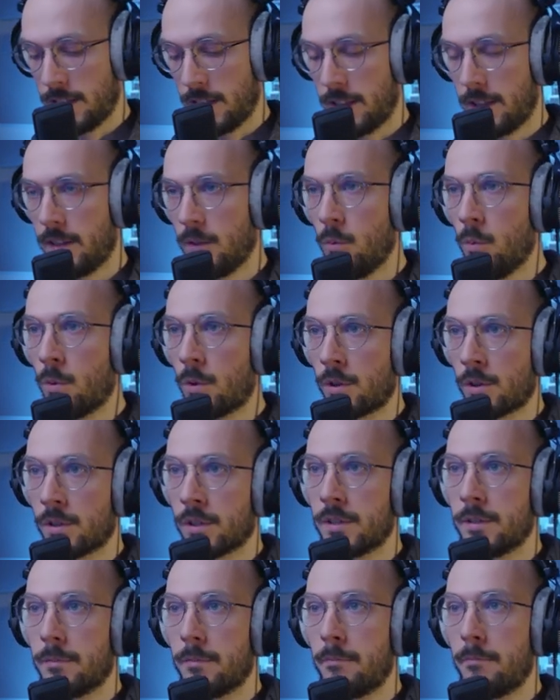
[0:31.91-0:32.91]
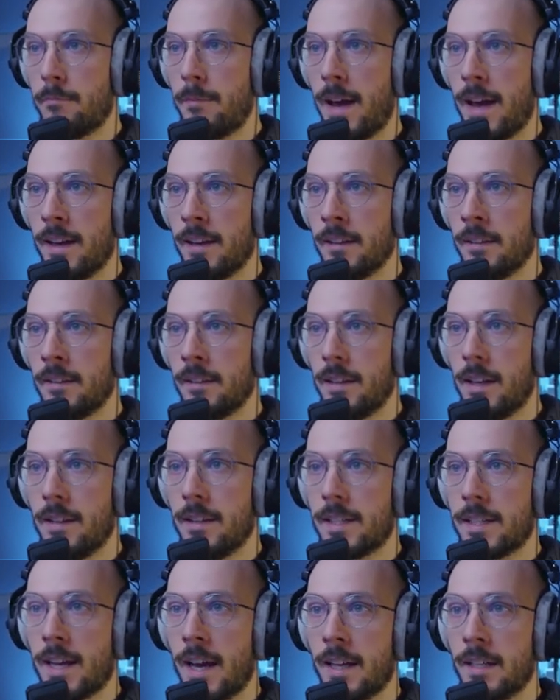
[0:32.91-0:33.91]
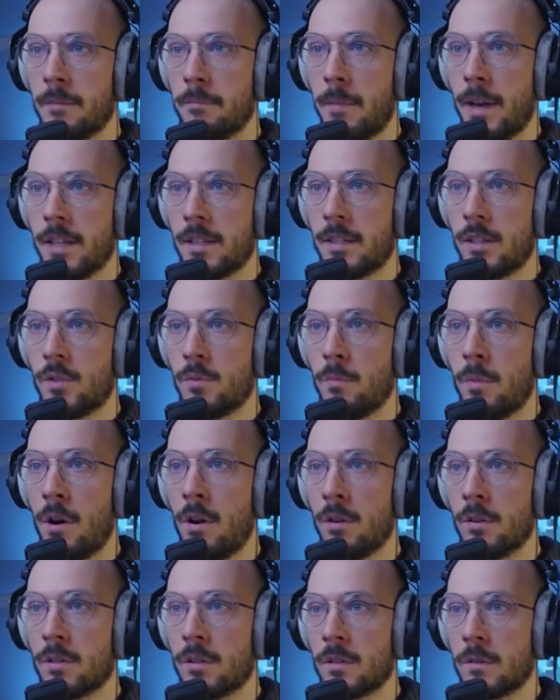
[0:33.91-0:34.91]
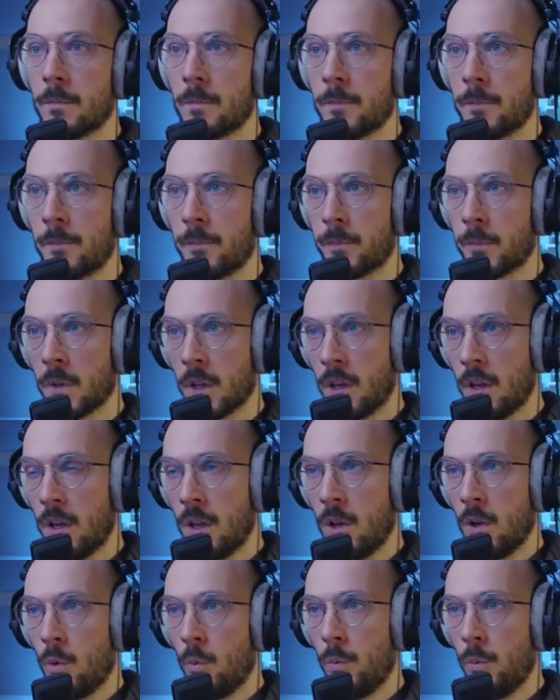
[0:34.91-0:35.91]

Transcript: The word bang inside a message box, we